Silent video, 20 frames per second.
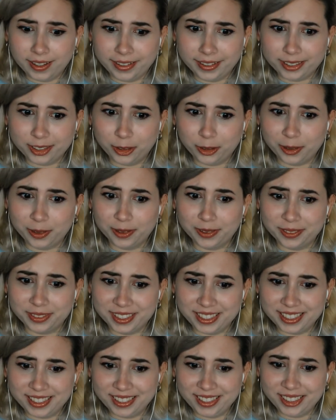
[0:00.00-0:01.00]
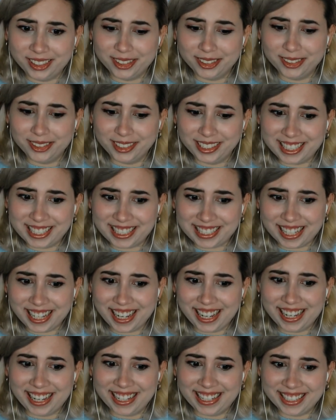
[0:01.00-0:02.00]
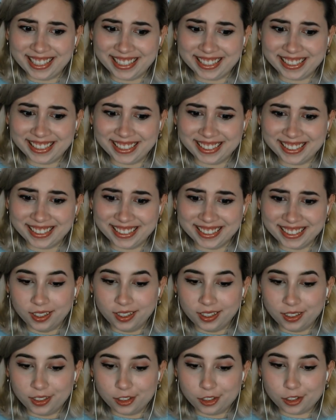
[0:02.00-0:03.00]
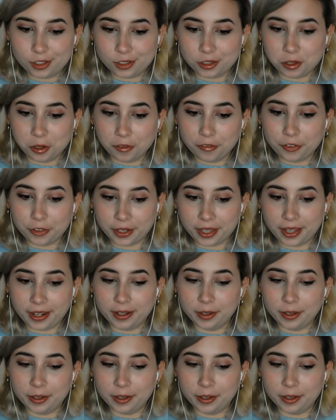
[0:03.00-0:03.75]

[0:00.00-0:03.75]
don't you say. Just don't forget